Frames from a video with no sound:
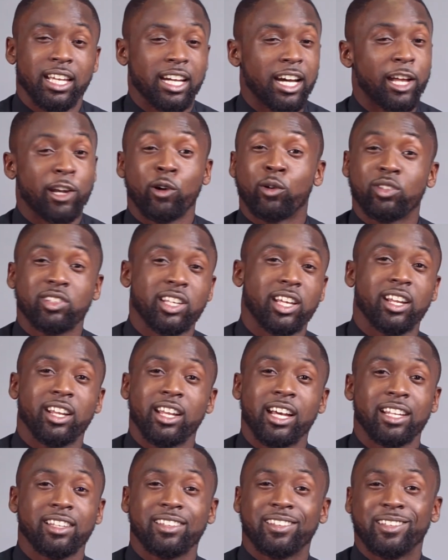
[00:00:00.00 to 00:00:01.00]
And outside of
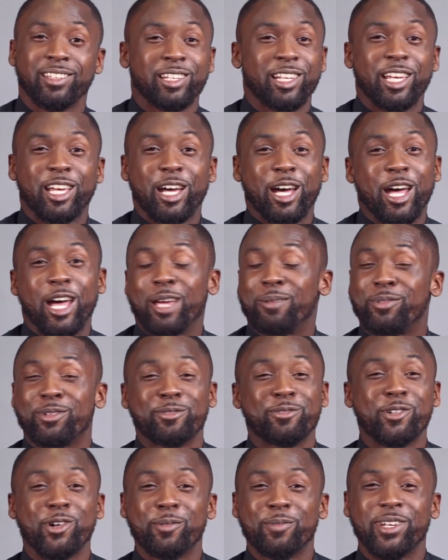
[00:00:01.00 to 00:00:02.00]
that,
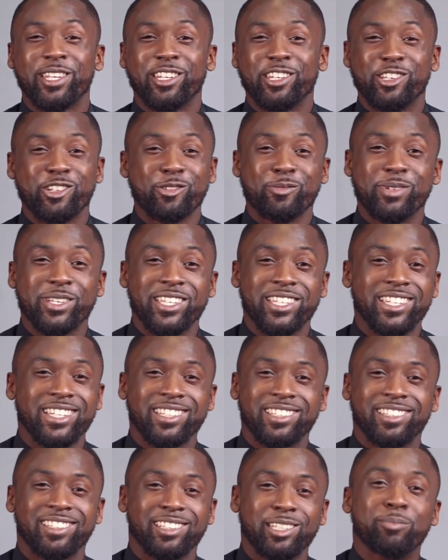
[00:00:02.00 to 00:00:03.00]
performing, Juby
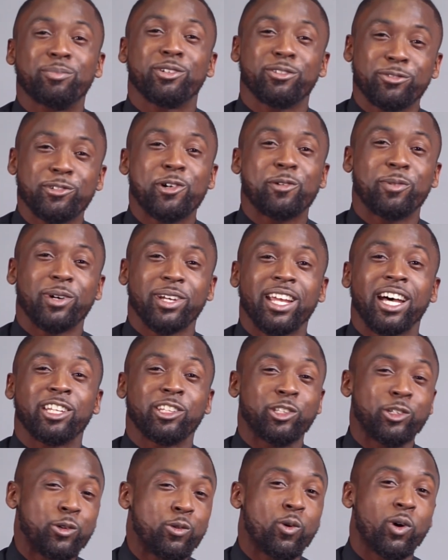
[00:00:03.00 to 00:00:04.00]
is the performer that
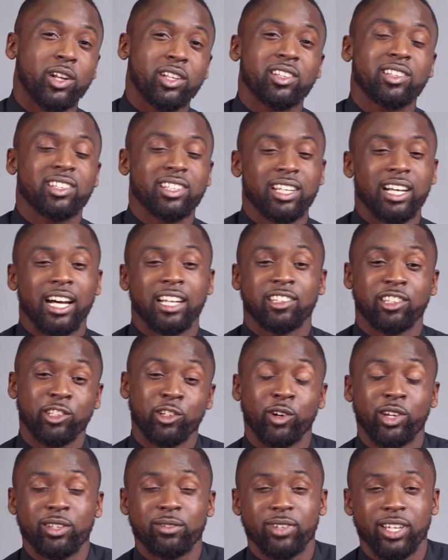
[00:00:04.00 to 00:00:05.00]
you want at
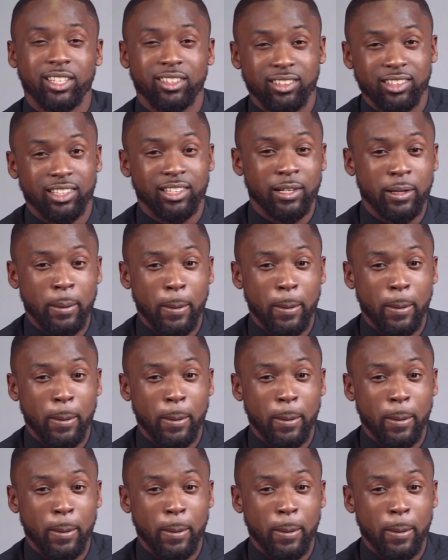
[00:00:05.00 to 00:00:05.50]
your event.